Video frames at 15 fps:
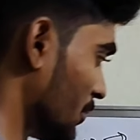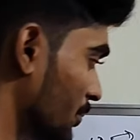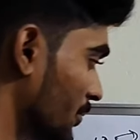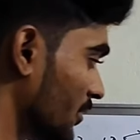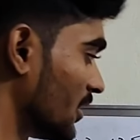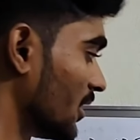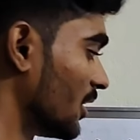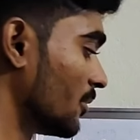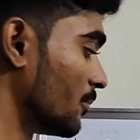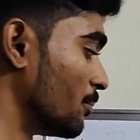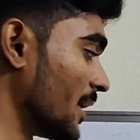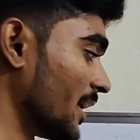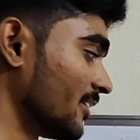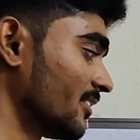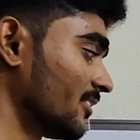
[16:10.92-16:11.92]
the
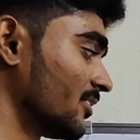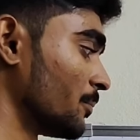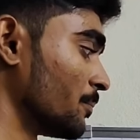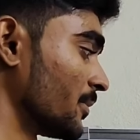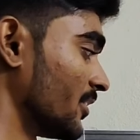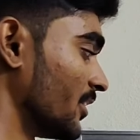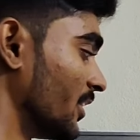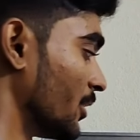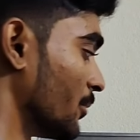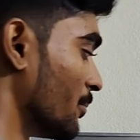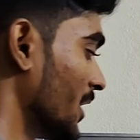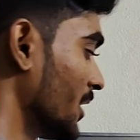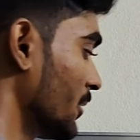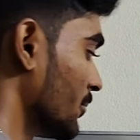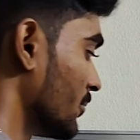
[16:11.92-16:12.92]
bias is represented
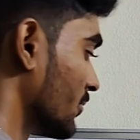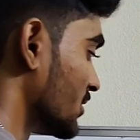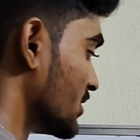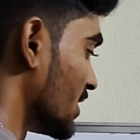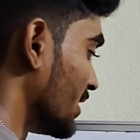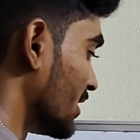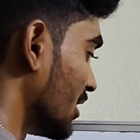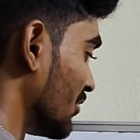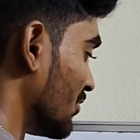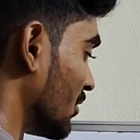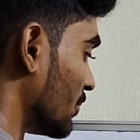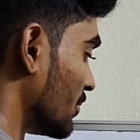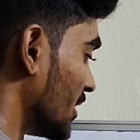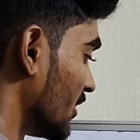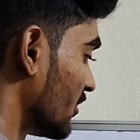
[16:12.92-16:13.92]
by general
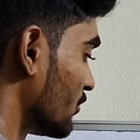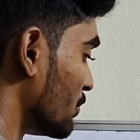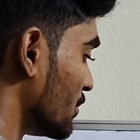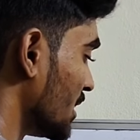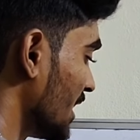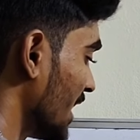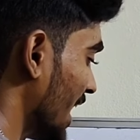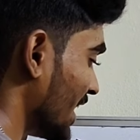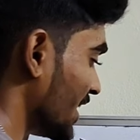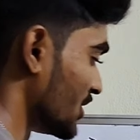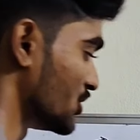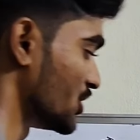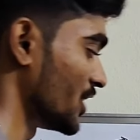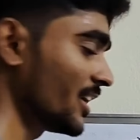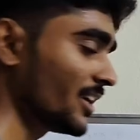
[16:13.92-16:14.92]
form, that is Bij,
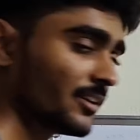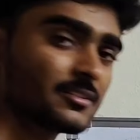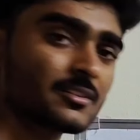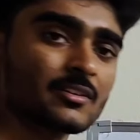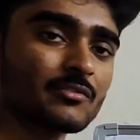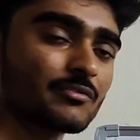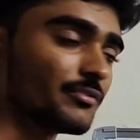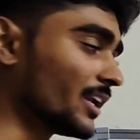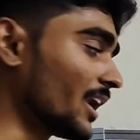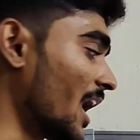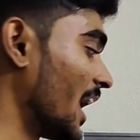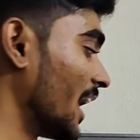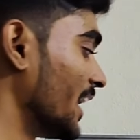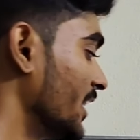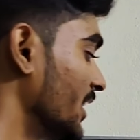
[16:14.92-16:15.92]

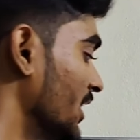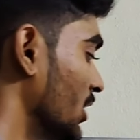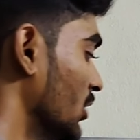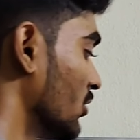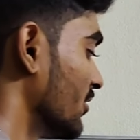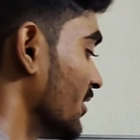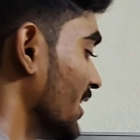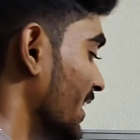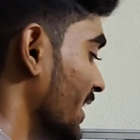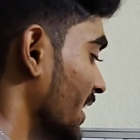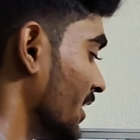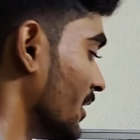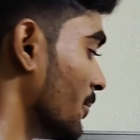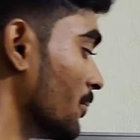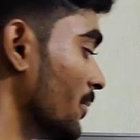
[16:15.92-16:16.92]
where I denotes the
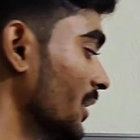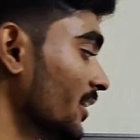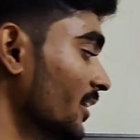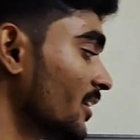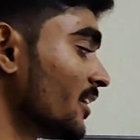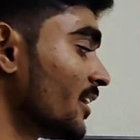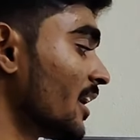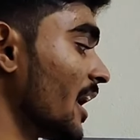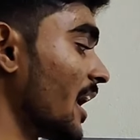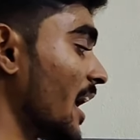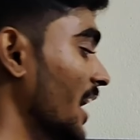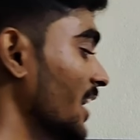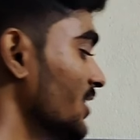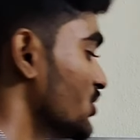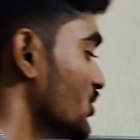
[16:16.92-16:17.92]
layer number
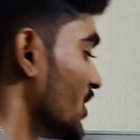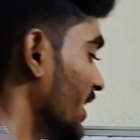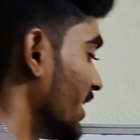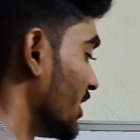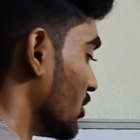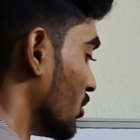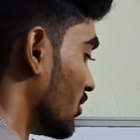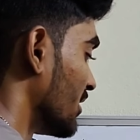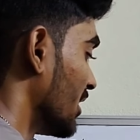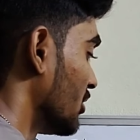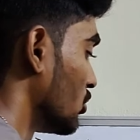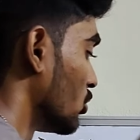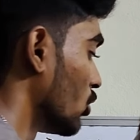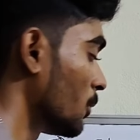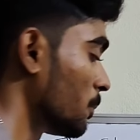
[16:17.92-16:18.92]
and J denotes the
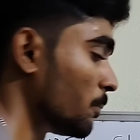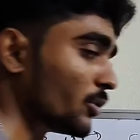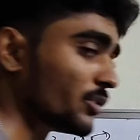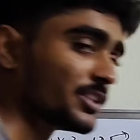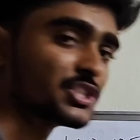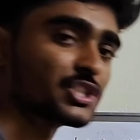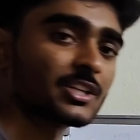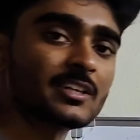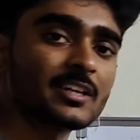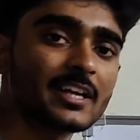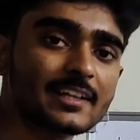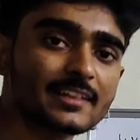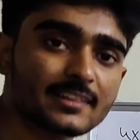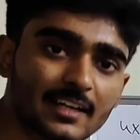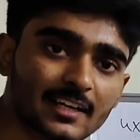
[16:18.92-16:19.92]
node position
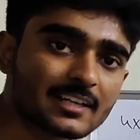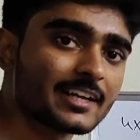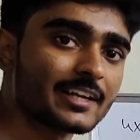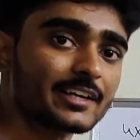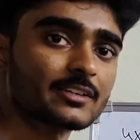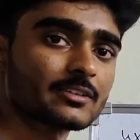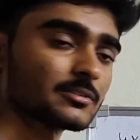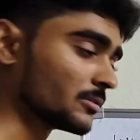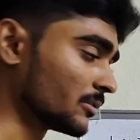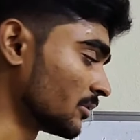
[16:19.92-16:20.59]
in that layer.